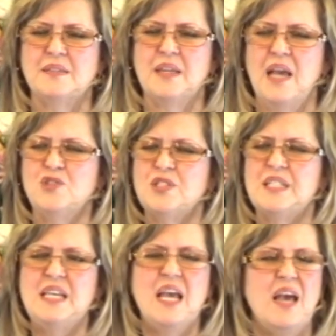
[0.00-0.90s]
And
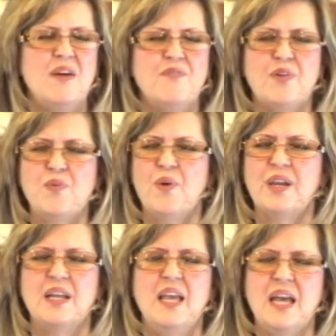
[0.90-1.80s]
see
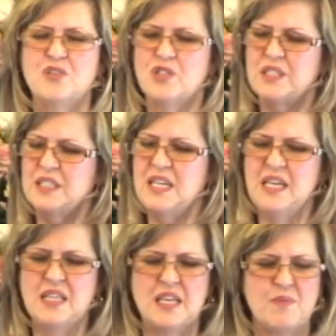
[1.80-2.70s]
everyone, again, just
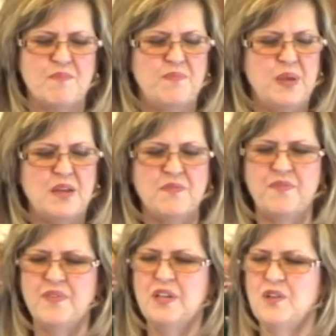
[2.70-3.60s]
see them being
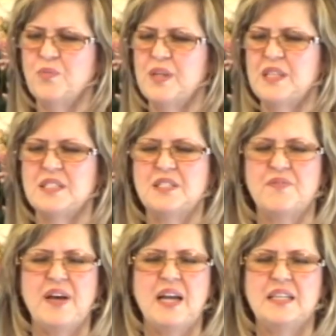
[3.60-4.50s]
filled with this
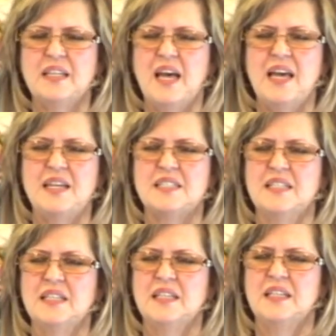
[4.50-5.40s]
divine light.
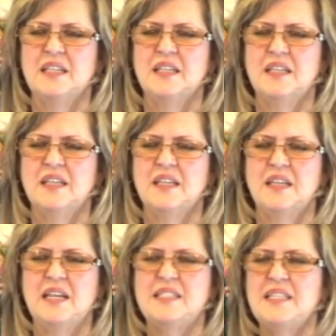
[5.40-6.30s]

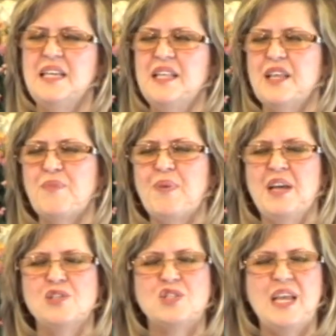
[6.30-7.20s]
And see them
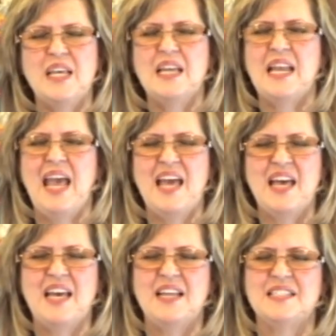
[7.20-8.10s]
shaking
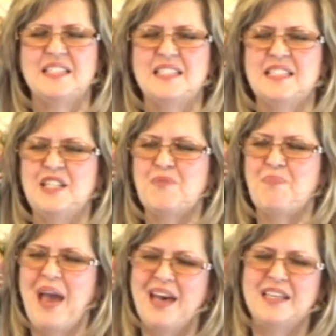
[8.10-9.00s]
hands, and see them
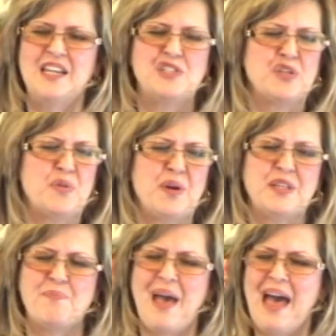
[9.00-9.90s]
patting each other on
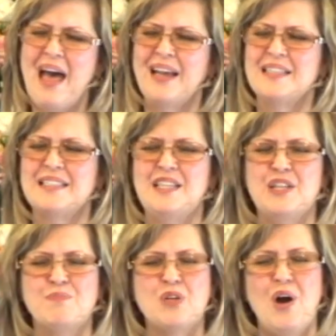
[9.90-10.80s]
the back, and see
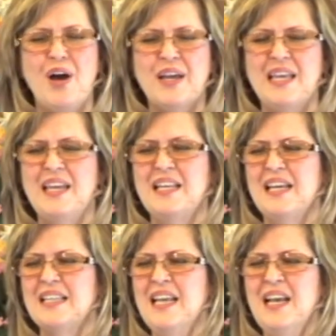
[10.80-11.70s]
them talking
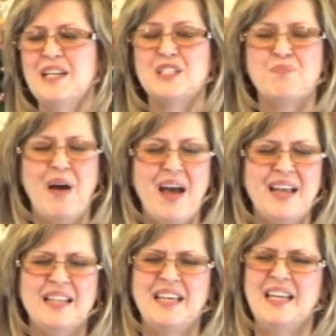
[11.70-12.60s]
and
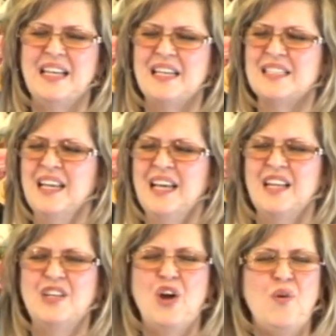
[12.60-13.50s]
smiling and
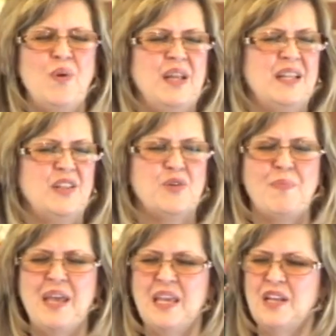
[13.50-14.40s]
knowing that they're
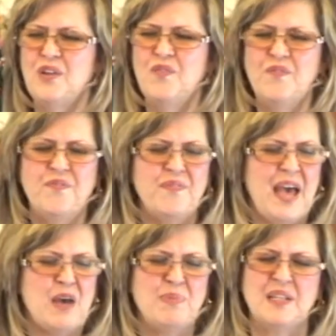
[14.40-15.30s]
making
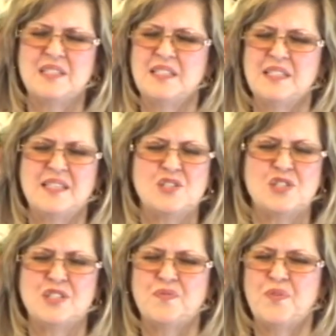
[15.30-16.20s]
fabulous
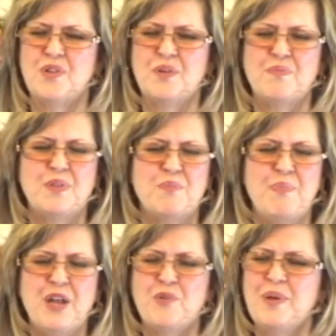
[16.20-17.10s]
decisions for the
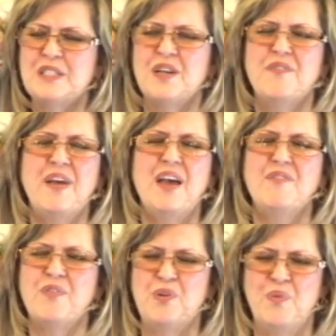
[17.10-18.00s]
betterment of
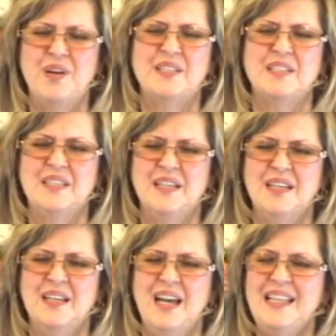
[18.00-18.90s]
everyone.
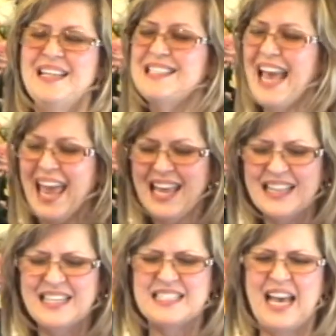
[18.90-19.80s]
And then take
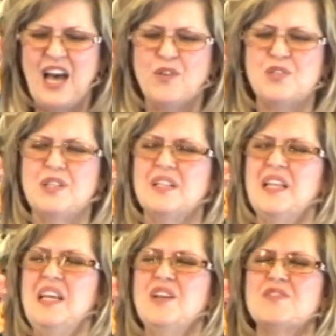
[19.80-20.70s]
this out to the
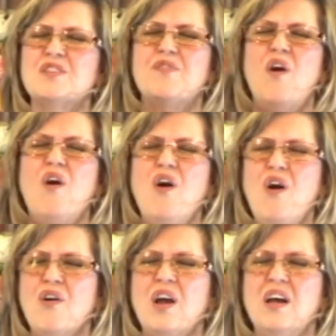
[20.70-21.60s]
leaders of
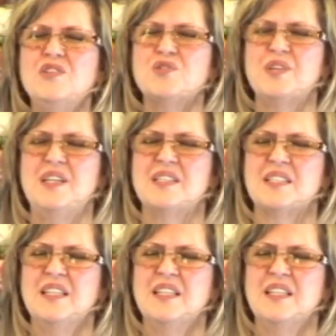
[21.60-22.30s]
all countries.